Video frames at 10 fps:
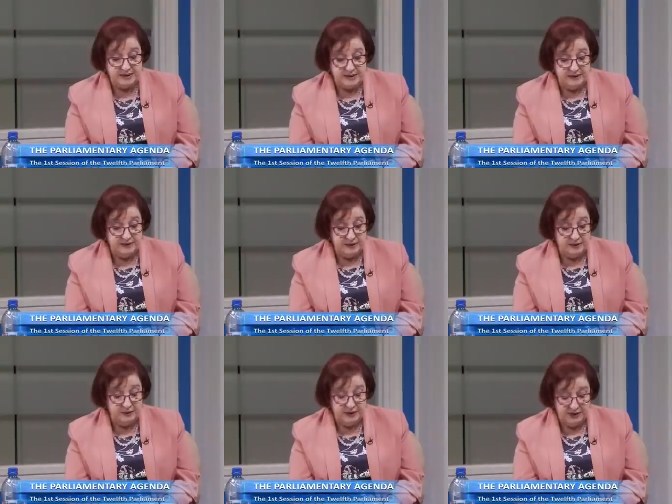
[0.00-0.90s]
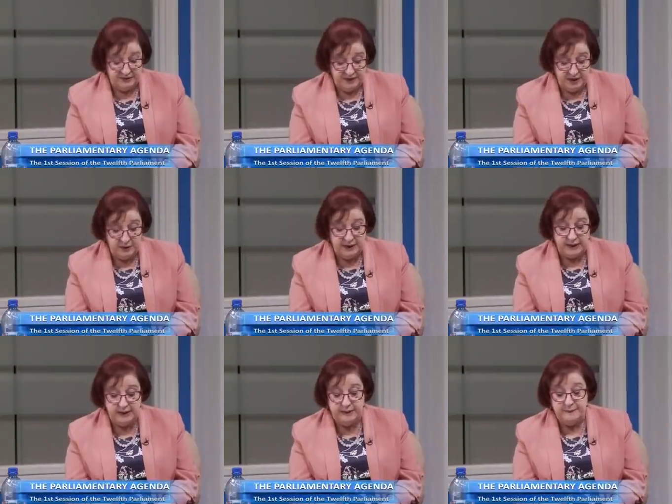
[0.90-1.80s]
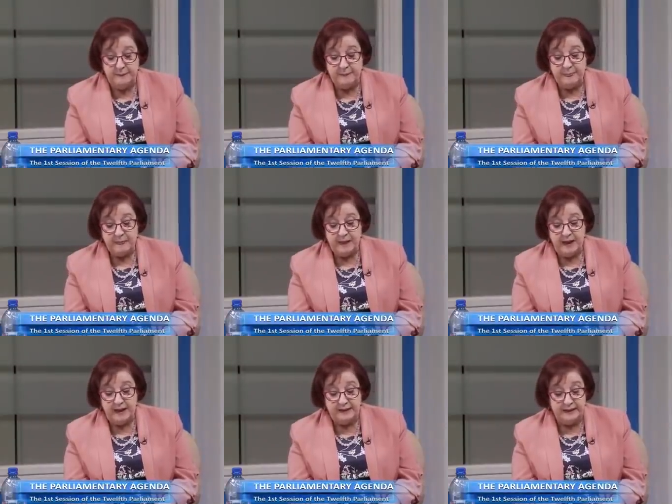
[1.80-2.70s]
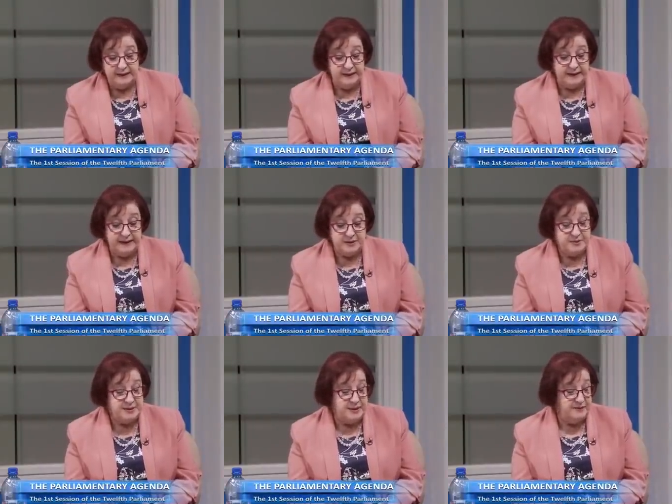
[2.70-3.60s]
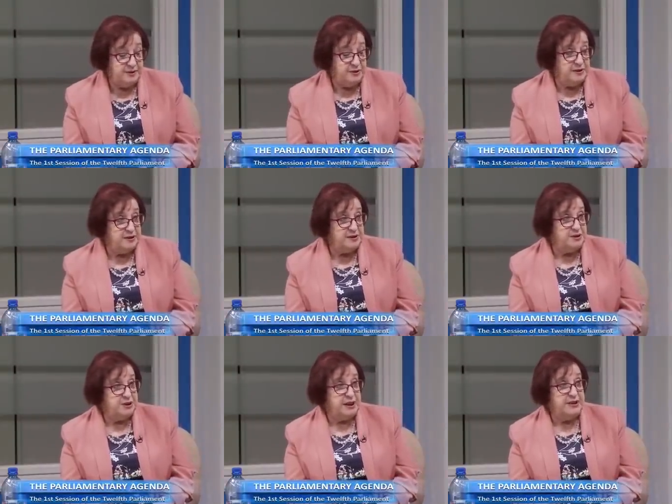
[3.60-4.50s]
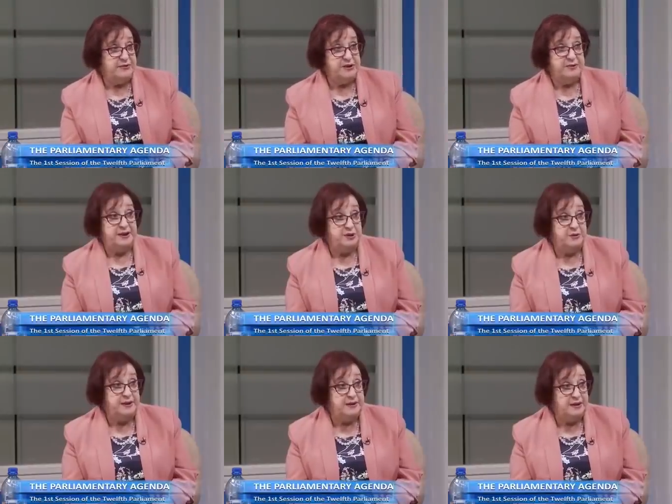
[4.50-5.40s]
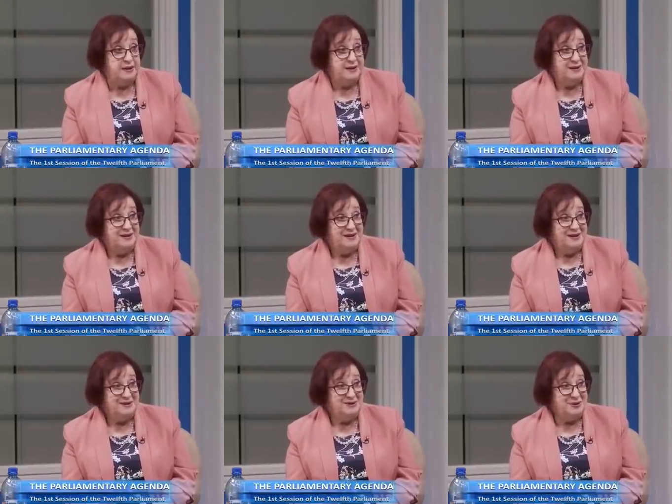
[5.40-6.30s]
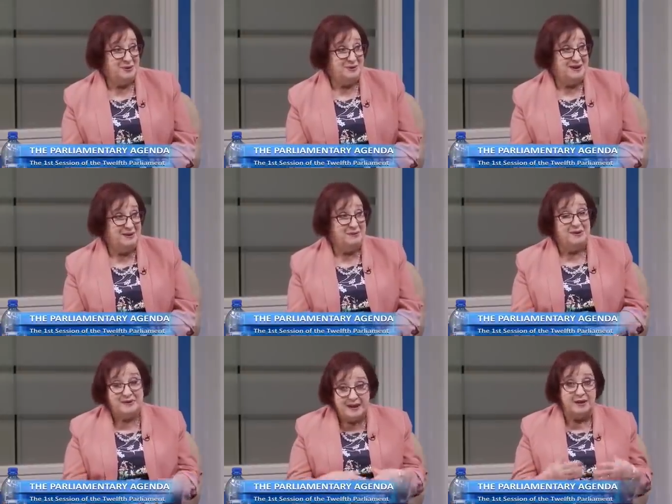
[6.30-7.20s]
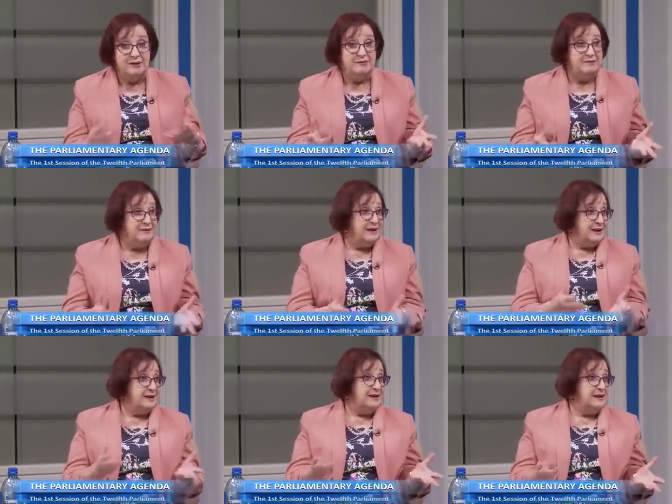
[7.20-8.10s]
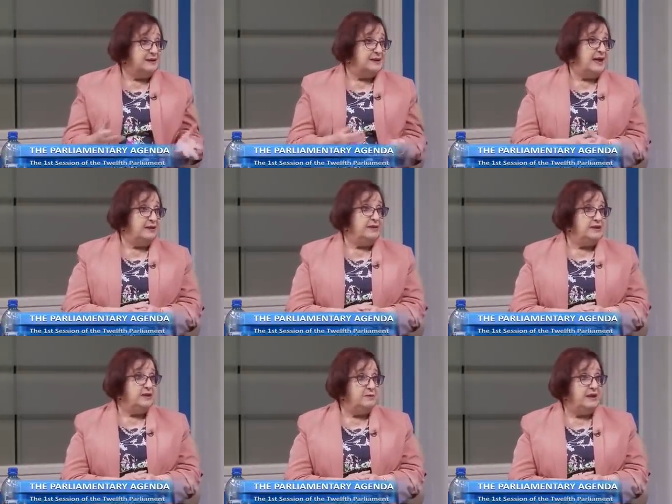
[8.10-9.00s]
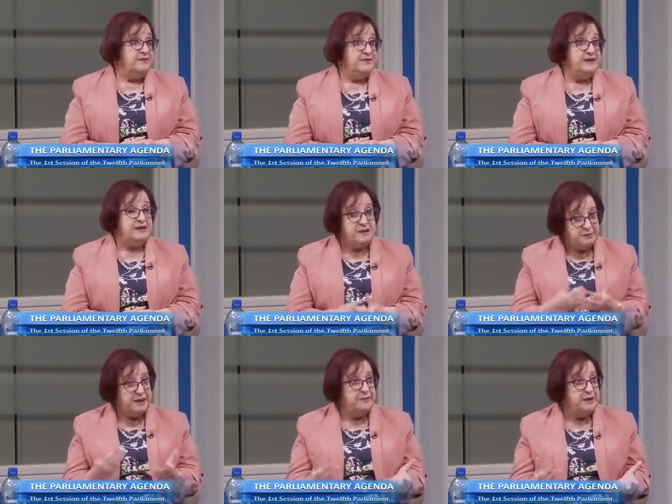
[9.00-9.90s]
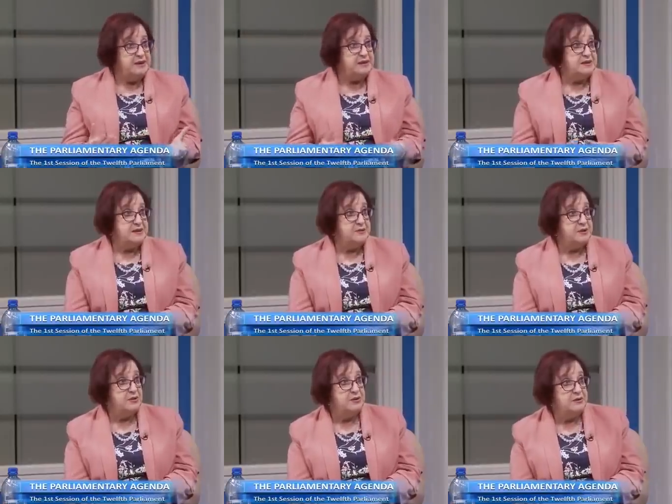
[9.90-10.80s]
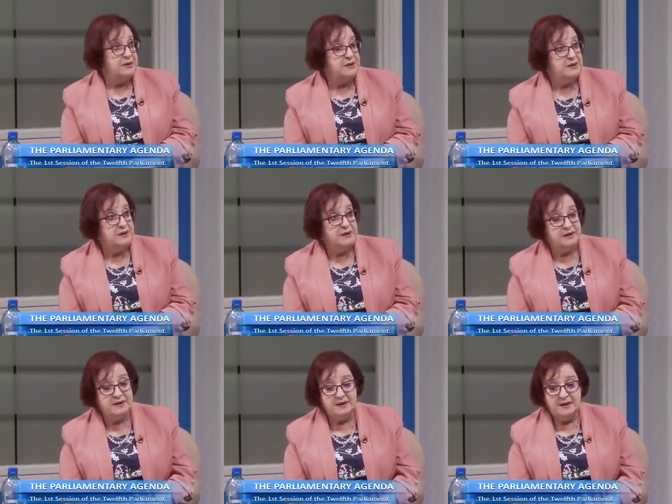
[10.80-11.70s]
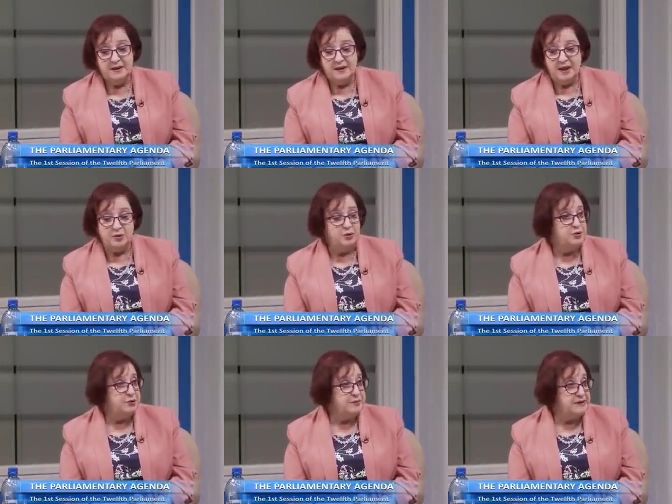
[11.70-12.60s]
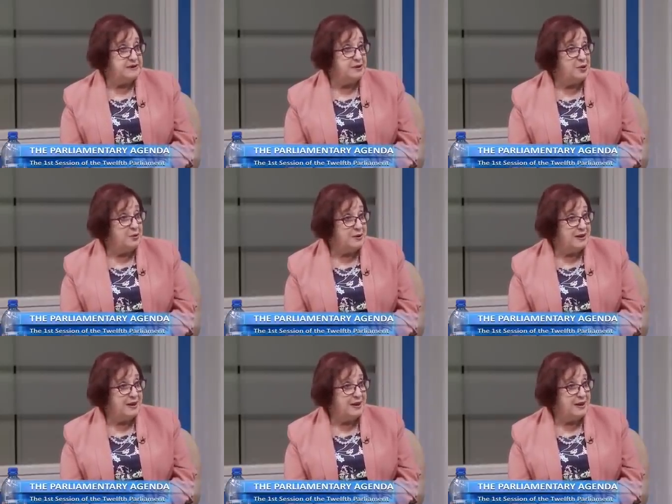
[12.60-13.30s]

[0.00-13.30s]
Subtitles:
was given very quickly, and then the case was never heard until January 2020. So they were there collecting salaries and benefits and being ministers with all the accoutrements that go with